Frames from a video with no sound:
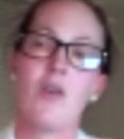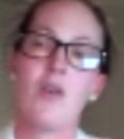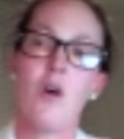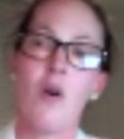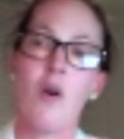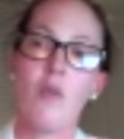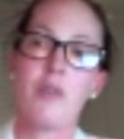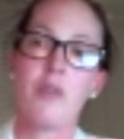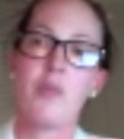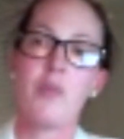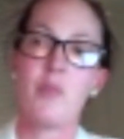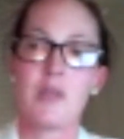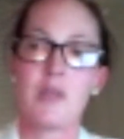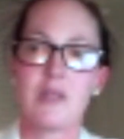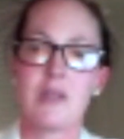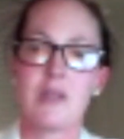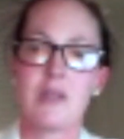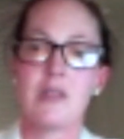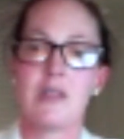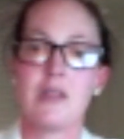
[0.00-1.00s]
of the
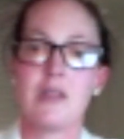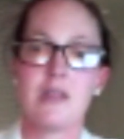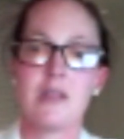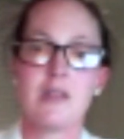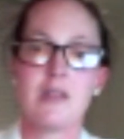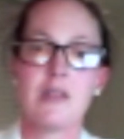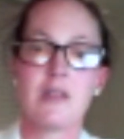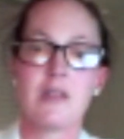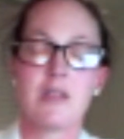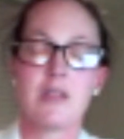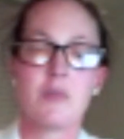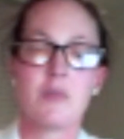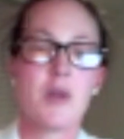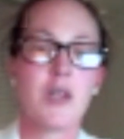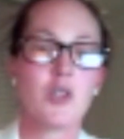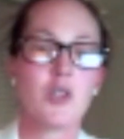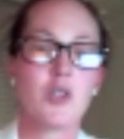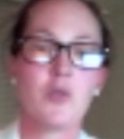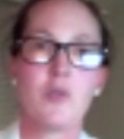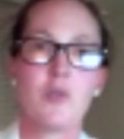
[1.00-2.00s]
businesses to
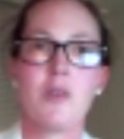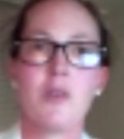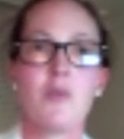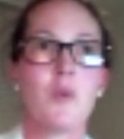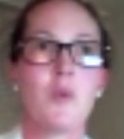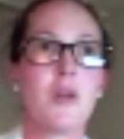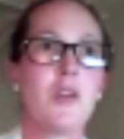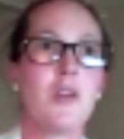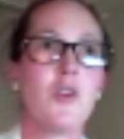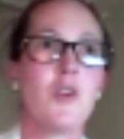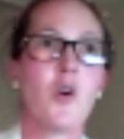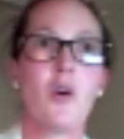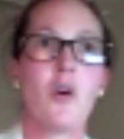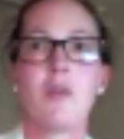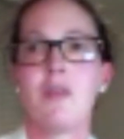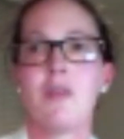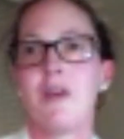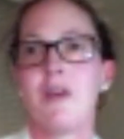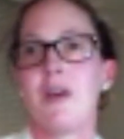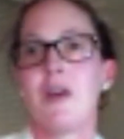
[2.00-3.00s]
make sure that we're
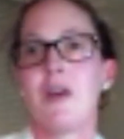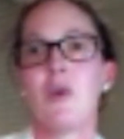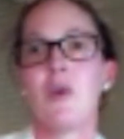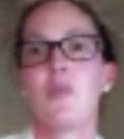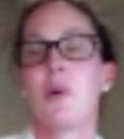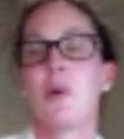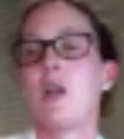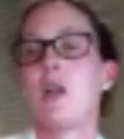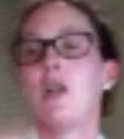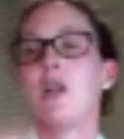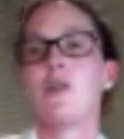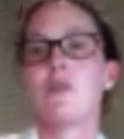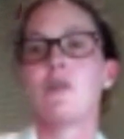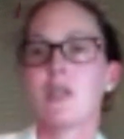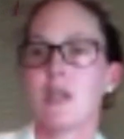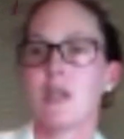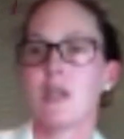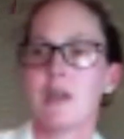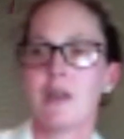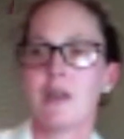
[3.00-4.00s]
not
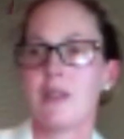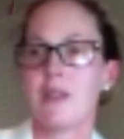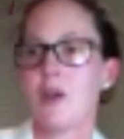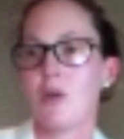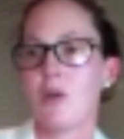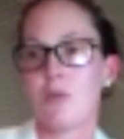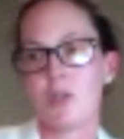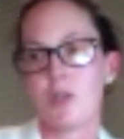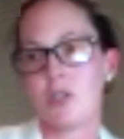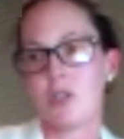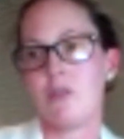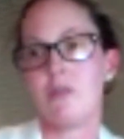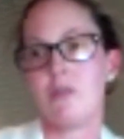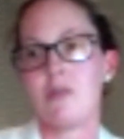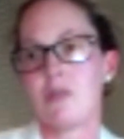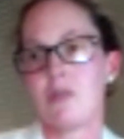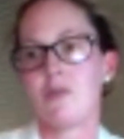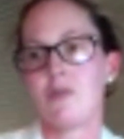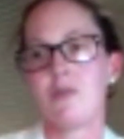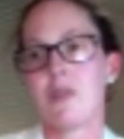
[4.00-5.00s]
polluting the
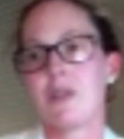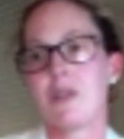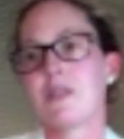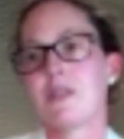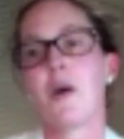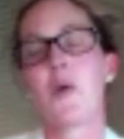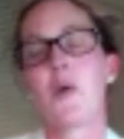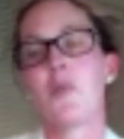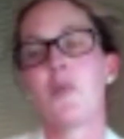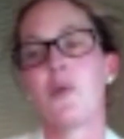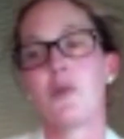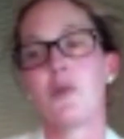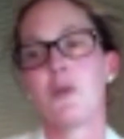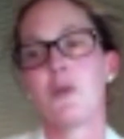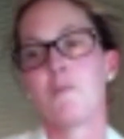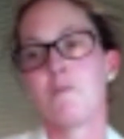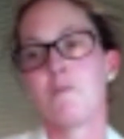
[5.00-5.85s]
oceans, for example.